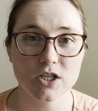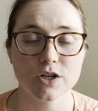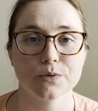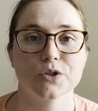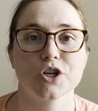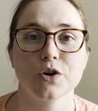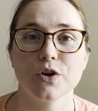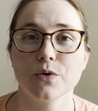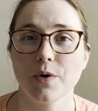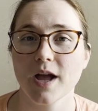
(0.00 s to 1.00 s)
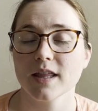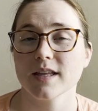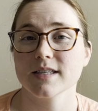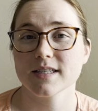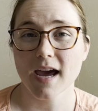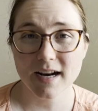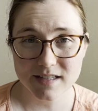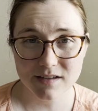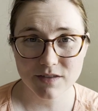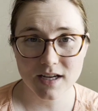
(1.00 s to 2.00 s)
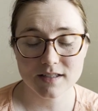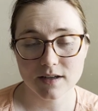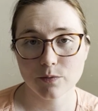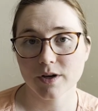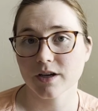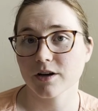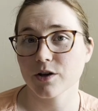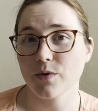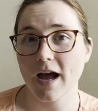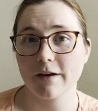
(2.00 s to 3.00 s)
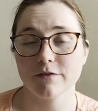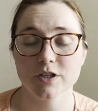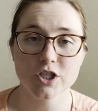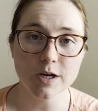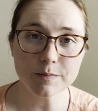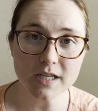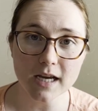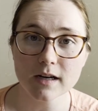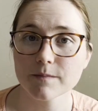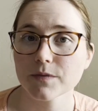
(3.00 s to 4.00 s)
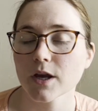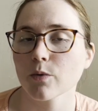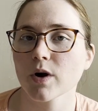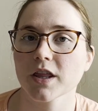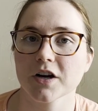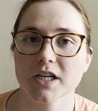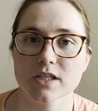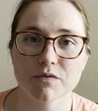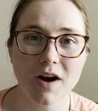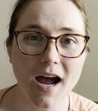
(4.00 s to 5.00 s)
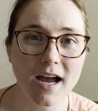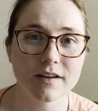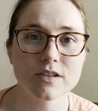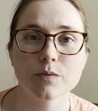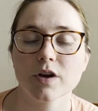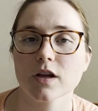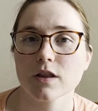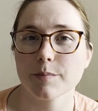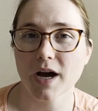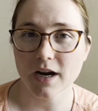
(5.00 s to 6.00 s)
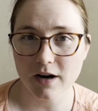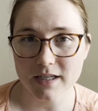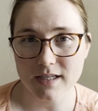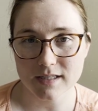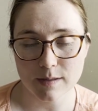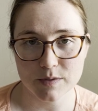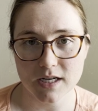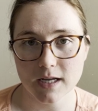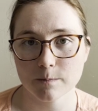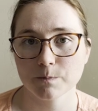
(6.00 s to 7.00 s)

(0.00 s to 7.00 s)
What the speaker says: It will show you the status of that sale, whether you have shipped it, whether it's arrived, whether the buyer has accepted it.